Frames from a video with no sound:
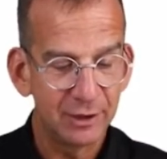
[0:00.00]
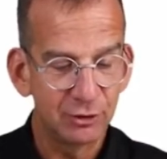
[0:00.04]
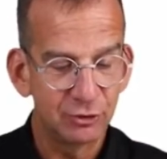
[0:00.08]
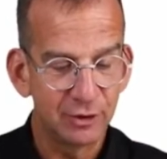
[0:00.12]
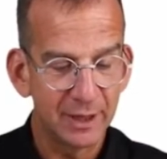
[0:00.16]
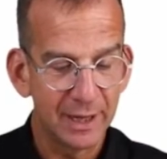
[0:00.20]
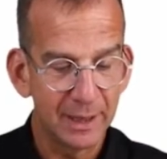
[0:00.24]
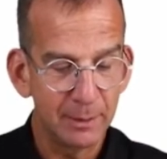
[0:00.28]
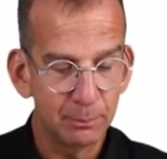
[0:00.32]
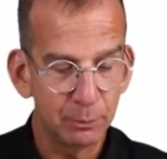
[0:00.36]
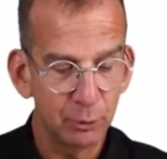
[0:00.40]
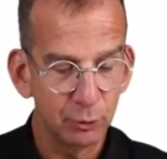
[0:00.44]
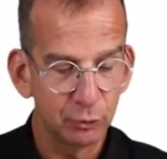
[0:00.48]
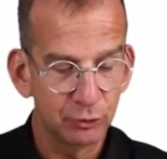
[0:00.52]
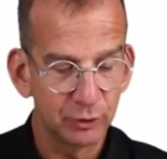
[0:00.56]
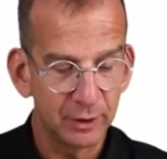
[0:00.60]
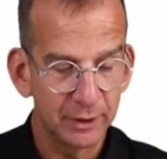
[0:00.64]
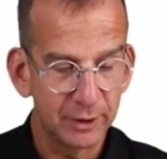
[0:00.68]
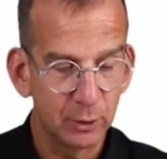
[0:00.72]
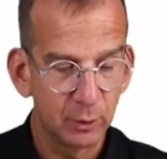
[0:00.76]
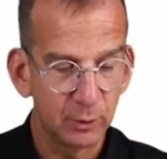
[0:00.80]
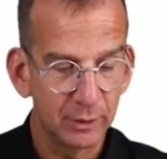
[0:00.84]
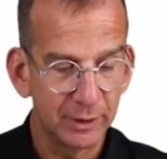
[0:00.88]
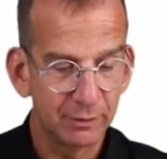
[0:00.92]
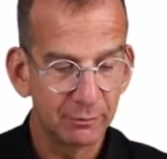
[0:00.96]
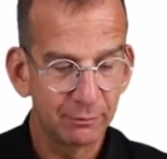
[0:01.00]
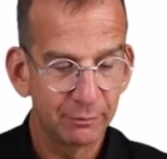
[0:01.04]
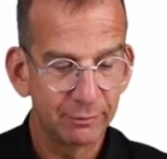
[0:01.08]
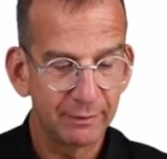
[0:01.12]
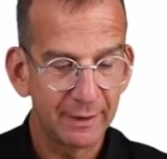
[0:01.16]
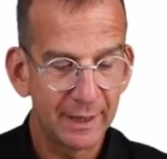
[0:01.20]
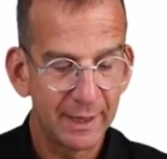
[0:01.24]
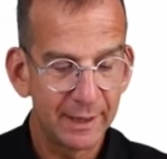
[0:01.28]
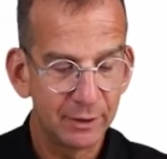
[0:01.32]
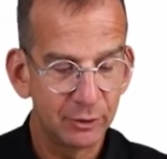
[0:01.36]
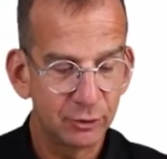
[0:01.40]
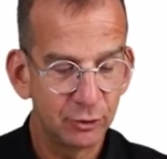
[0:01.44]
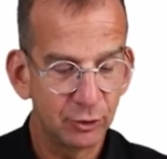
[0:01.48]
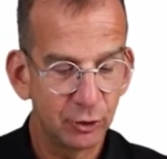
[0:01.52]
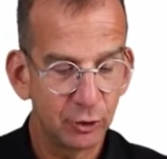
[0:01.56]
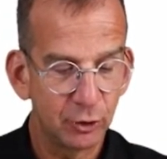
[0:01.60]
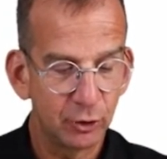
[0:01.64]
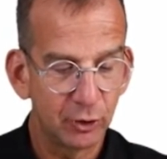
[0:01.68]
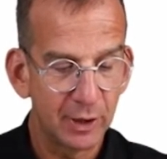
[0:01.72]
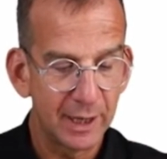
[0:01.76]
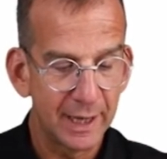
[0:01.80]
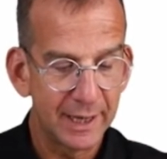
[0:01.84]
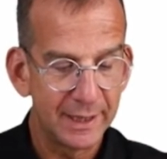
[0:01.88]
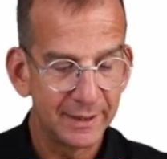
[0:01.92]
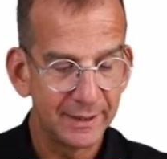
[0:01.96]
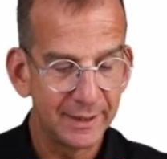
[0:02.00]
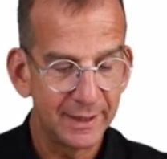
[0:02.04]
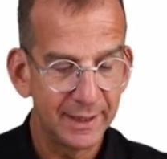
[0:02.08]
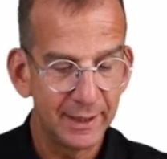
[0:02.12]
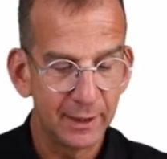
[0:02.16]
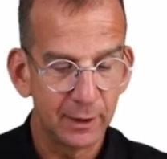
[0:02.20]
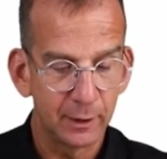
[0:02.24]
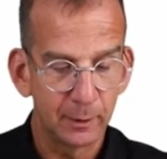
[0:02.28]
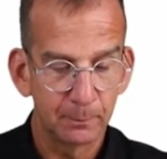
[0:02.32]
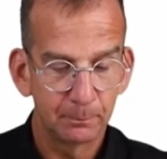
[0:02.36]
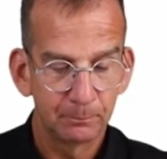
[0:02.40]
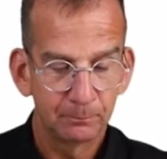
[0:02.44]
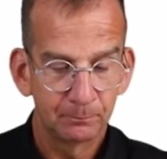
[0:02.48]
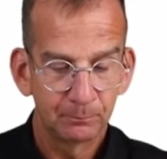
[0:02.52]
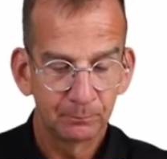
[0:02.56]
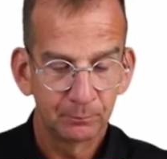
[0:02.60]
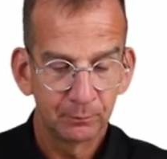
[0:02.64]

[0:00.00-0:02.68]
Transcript: examples that you can find right here.